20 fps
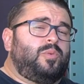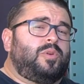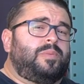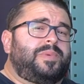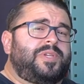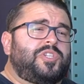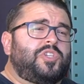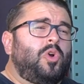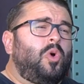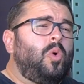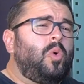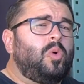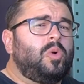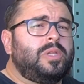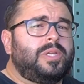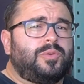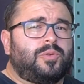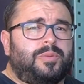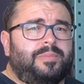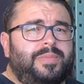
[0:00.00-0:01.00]
would be
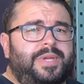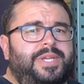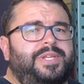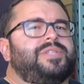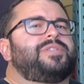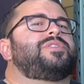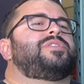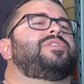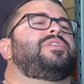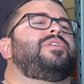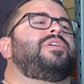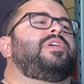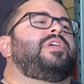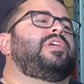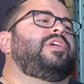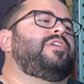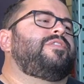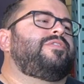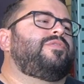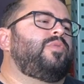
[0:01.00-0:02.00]
totally remiss
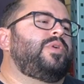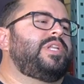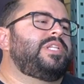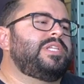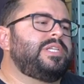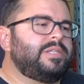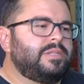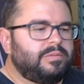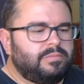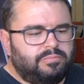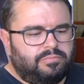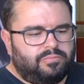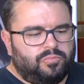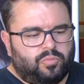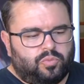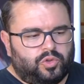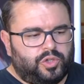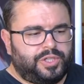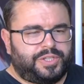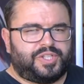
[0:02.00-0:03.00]
if we didn't
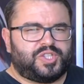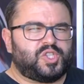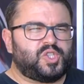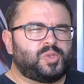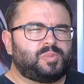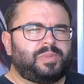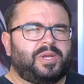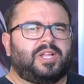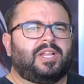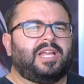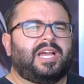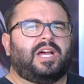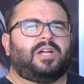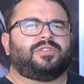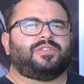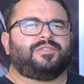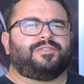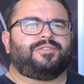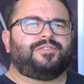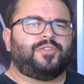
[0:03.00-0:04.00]
really spell
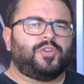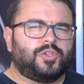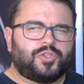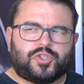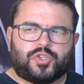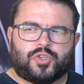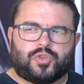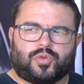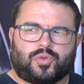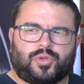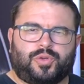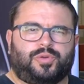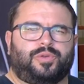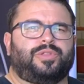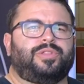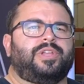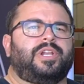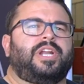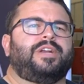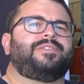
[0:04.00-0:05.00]
out the full
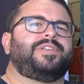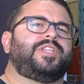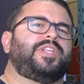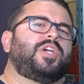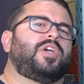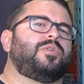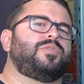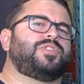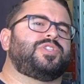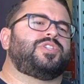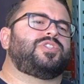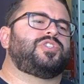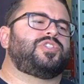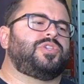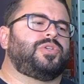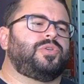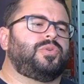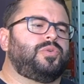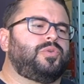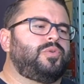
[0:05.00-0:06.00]
truth and everything that goes
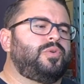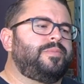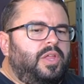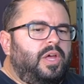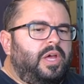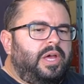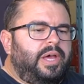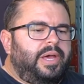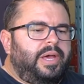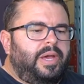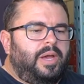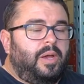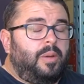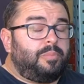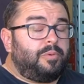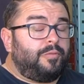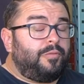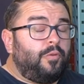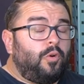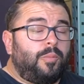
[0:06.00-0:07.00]
into a
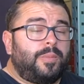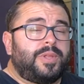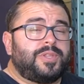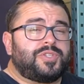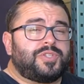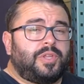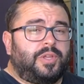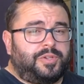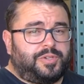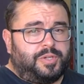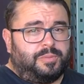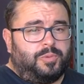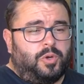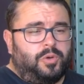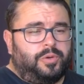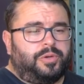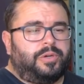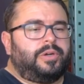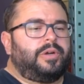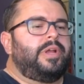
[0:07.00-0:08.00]
performance electric
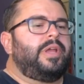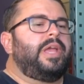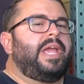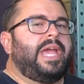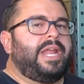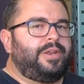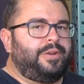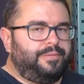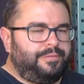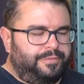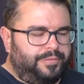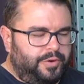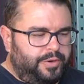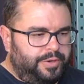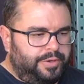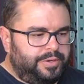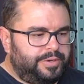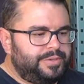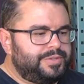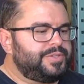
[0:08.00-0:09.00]
motor and an
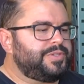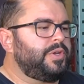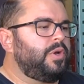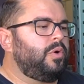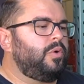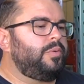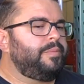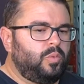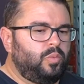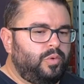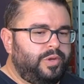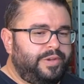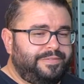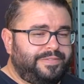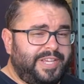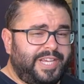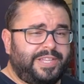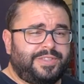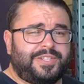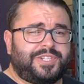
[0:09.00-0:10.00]
inverter. So we've
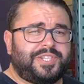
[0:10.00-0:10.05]
taken the